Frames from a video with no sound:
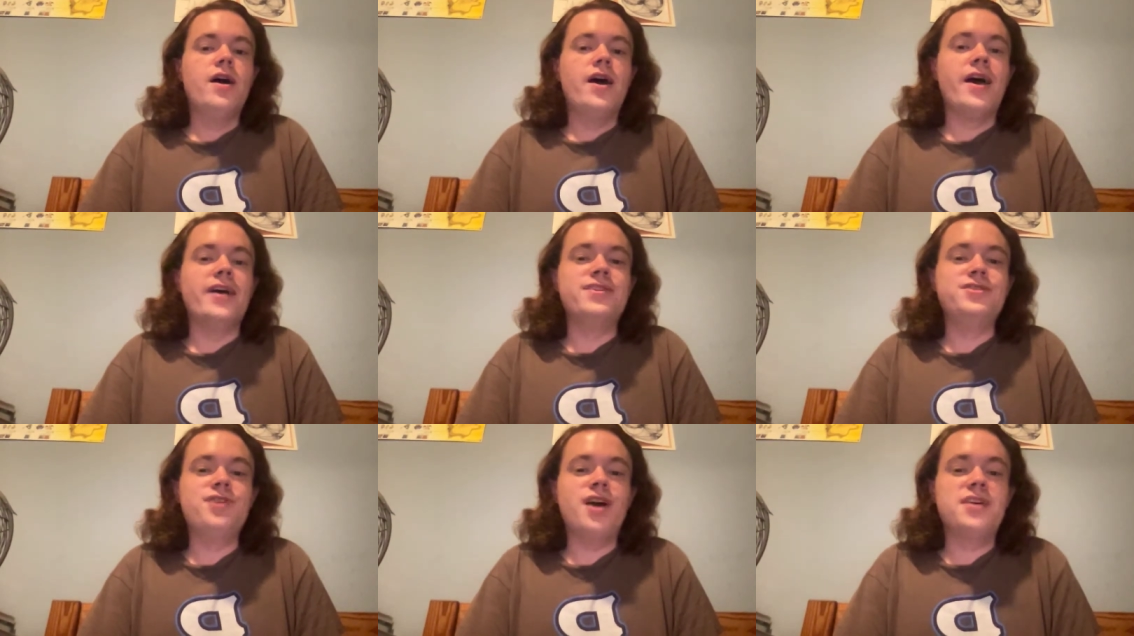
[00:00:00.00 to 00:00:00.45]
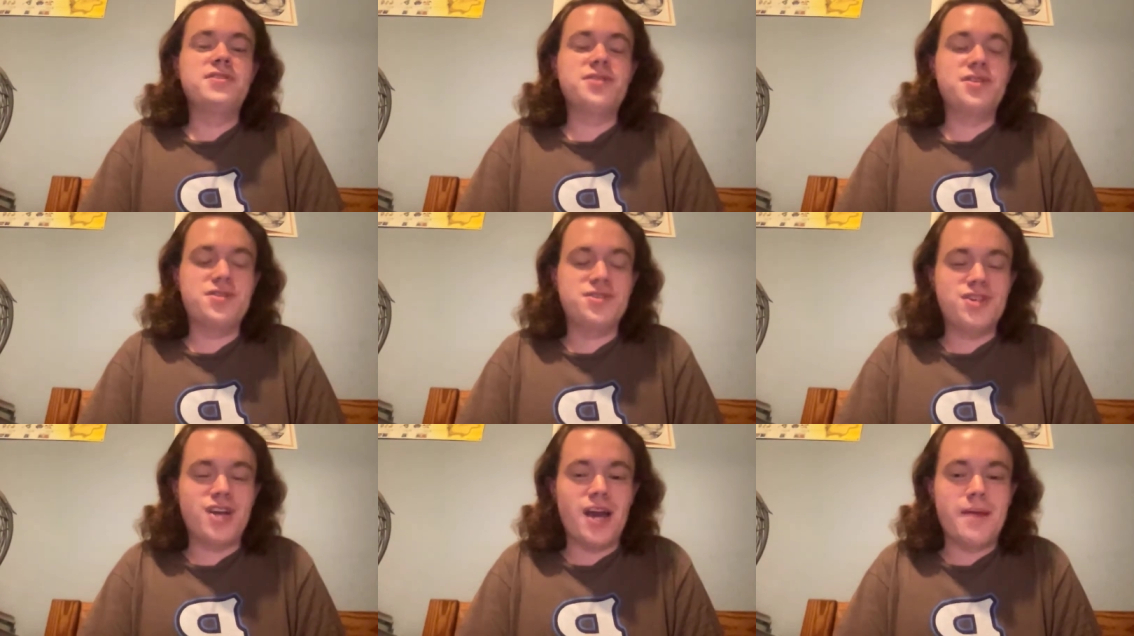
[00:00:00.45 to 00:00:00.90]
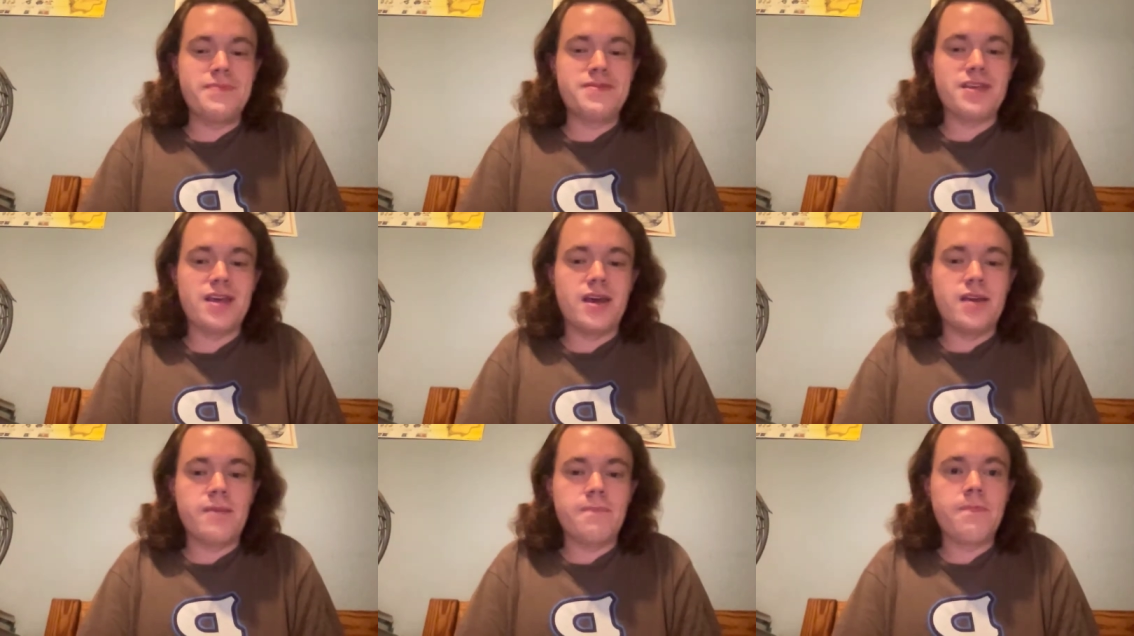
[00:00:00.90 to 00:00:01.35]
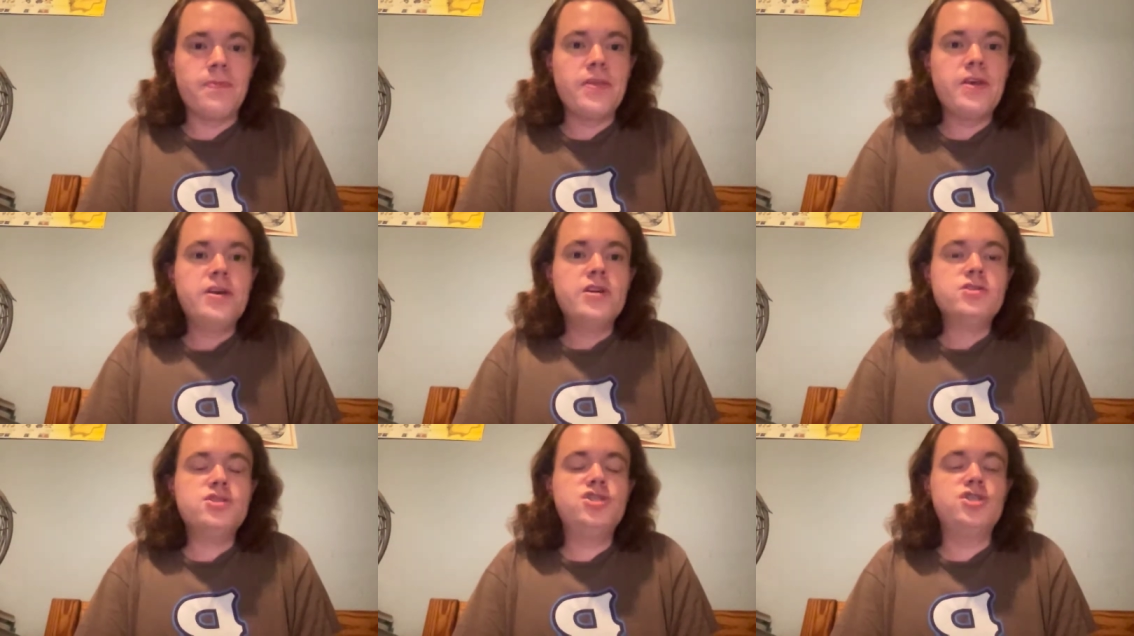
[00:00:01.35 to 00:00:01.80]
And Justice chimes in.
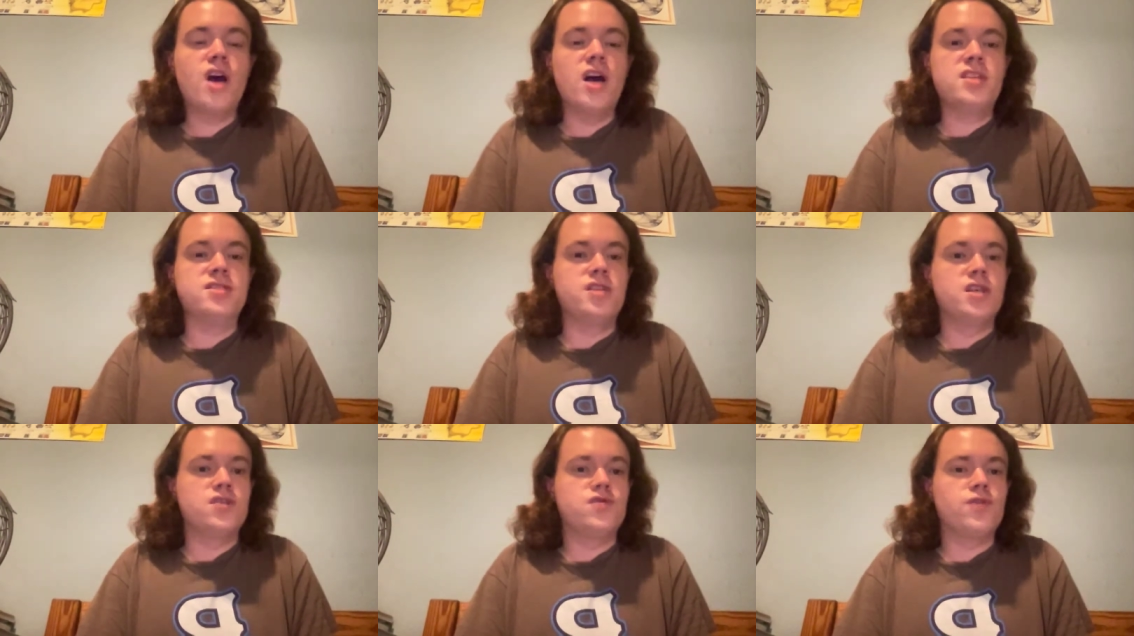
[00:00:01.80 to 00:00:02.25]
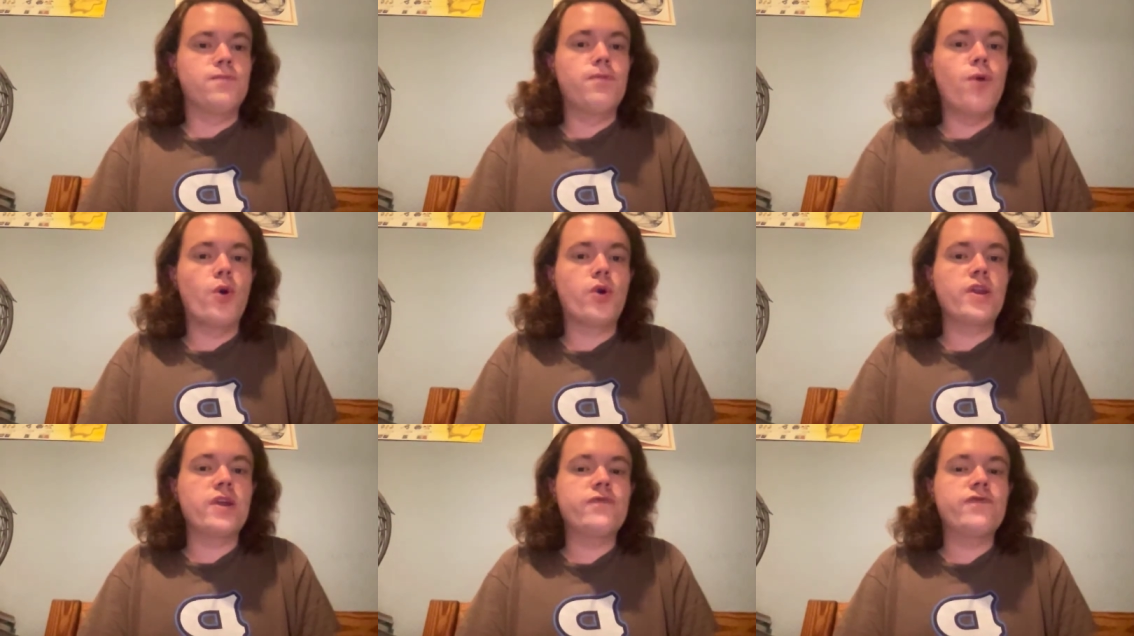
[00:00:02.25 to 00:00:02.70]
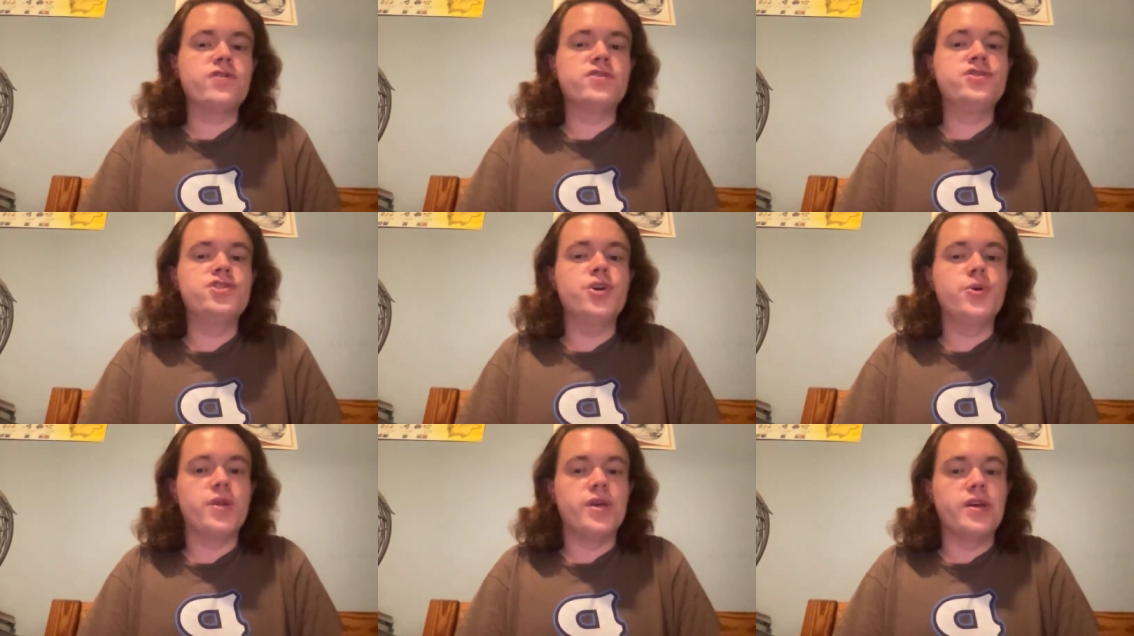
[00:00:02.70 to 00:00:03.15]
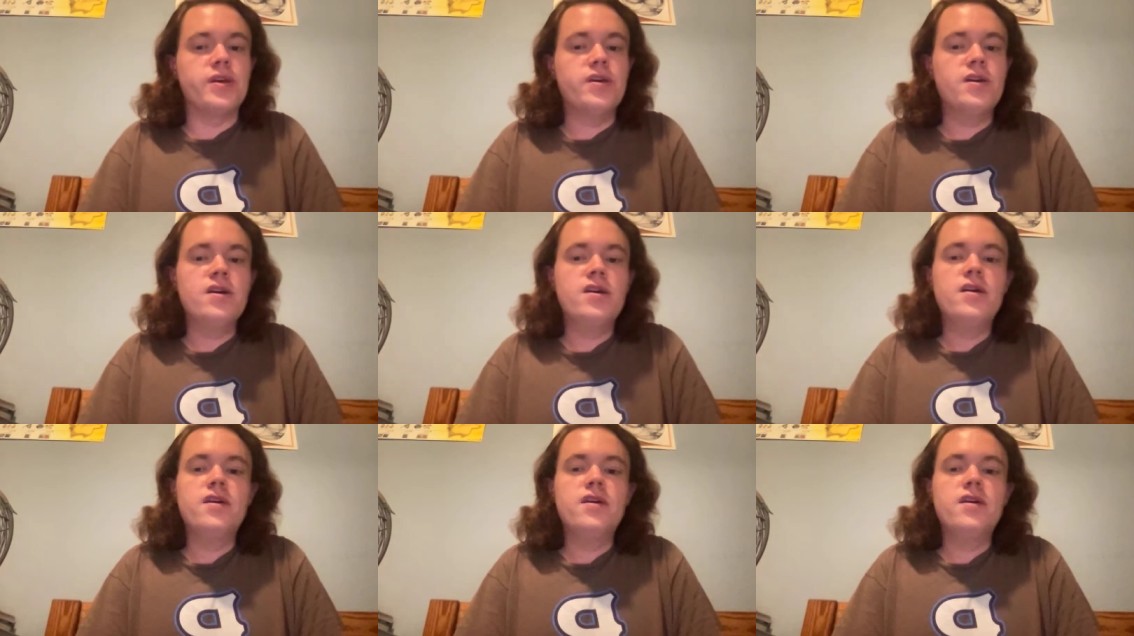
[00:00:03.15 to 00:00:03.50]
Justice, reporting for duty.